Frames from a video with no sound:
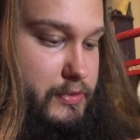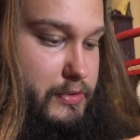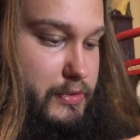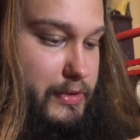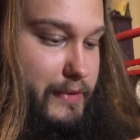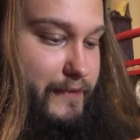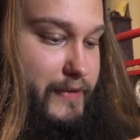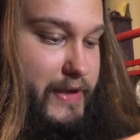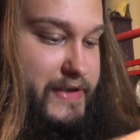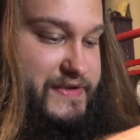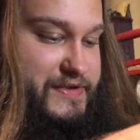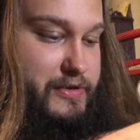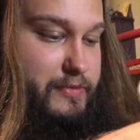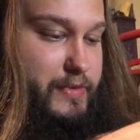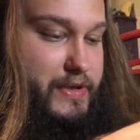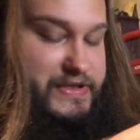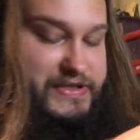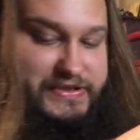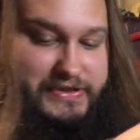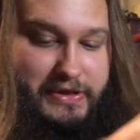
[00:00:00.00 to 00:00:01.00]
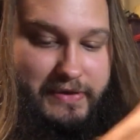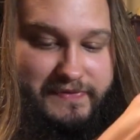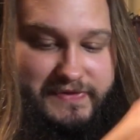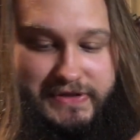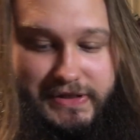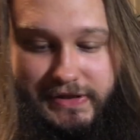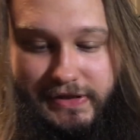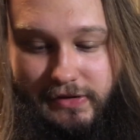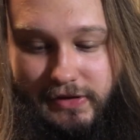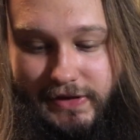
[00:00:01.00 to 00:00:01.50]
I've got so much stuff
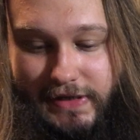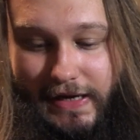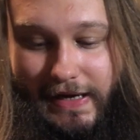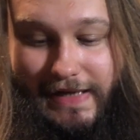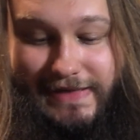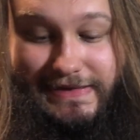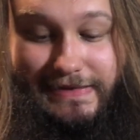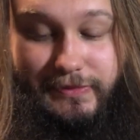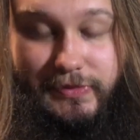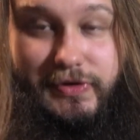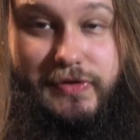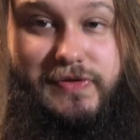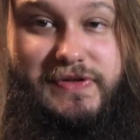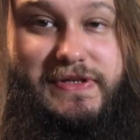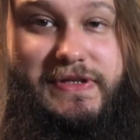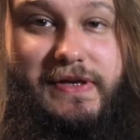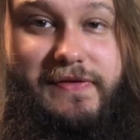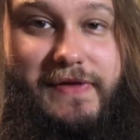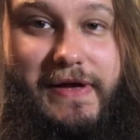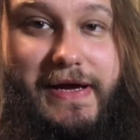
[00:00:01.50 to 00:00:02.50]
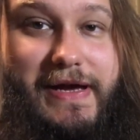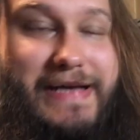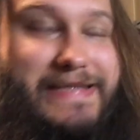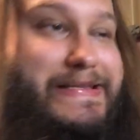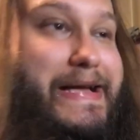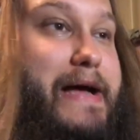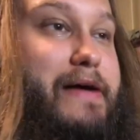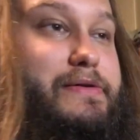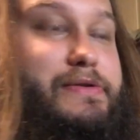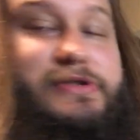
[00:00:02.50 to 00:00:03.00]
sitting here, guys, I'm losing things
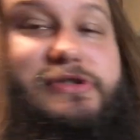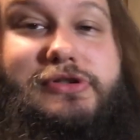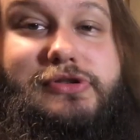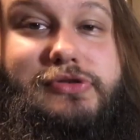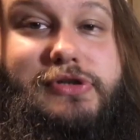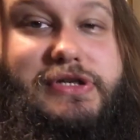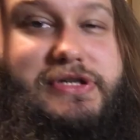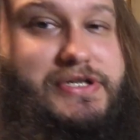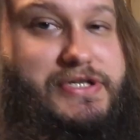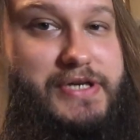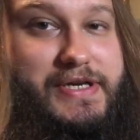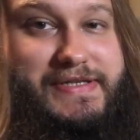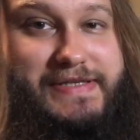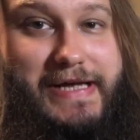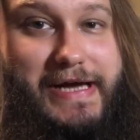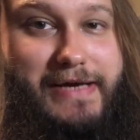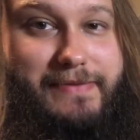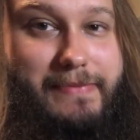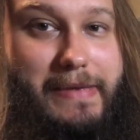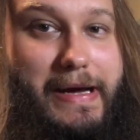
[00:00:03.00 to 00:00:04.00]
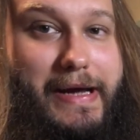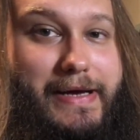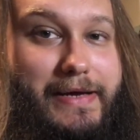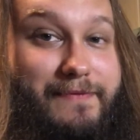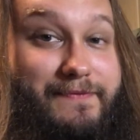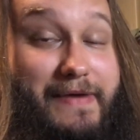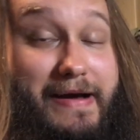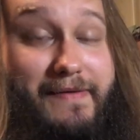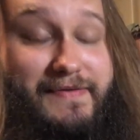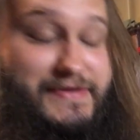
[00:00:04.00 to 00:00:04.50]
I literally just had in my
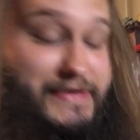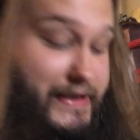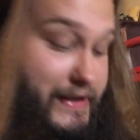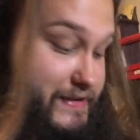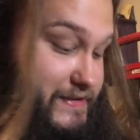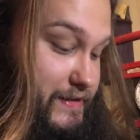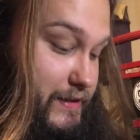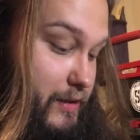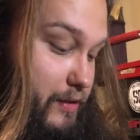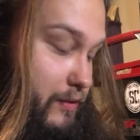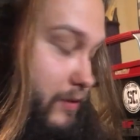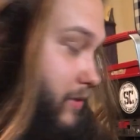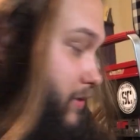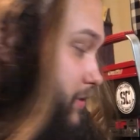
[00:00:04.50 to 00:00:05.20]
hand 5 seconds ago.